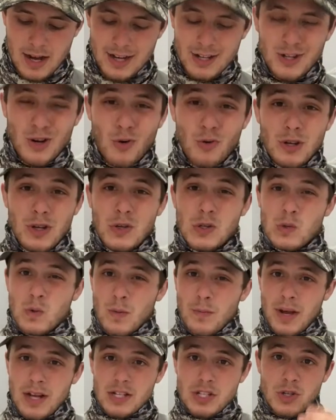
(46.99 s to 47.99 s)
I don't use
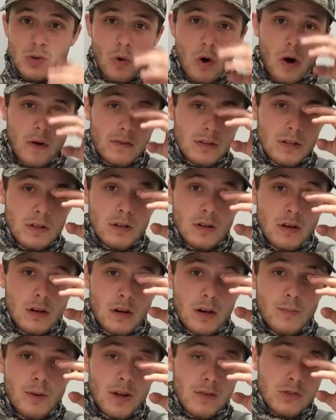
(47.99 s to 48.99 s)
swim baits too often,
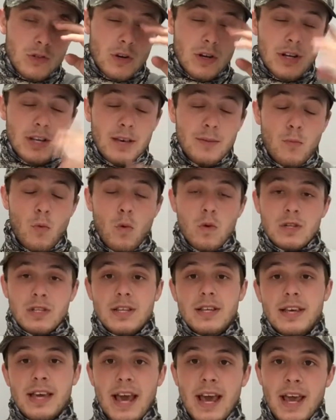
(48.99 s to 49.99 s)
uh, but I've started to get more into
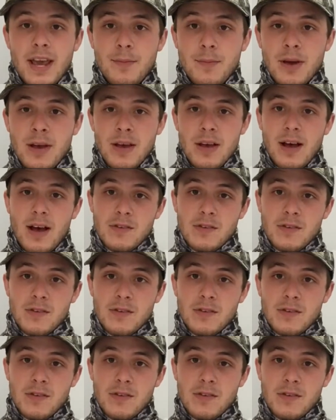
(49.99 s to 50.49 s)
the game.